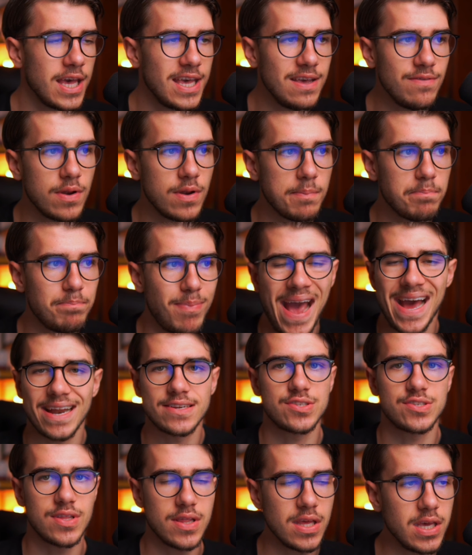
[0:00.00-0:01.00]
Even
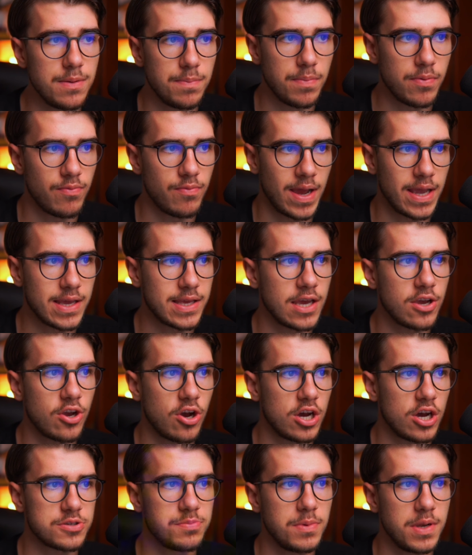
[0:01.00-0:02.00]
bad sleep, right, can
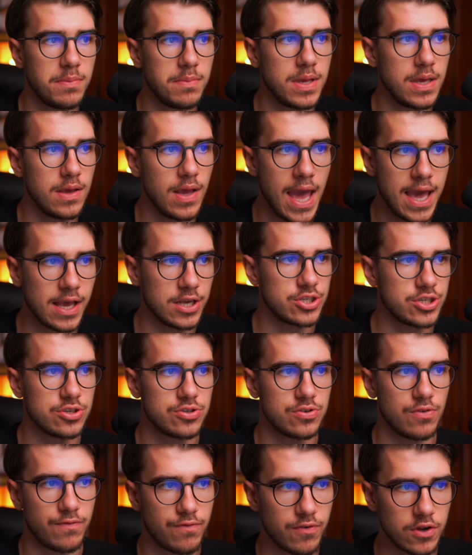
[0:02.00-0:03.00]
cause me to be
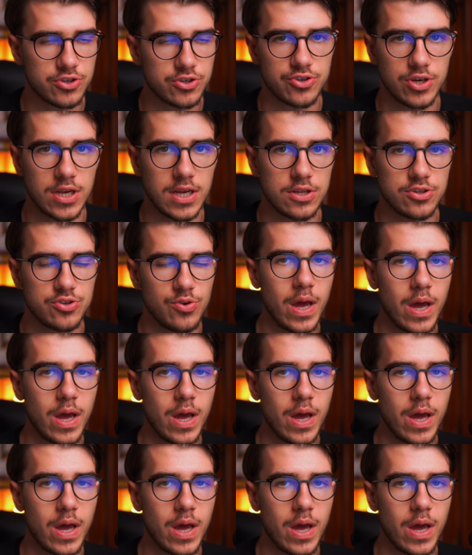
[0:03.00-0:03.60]
anxious or frustrated.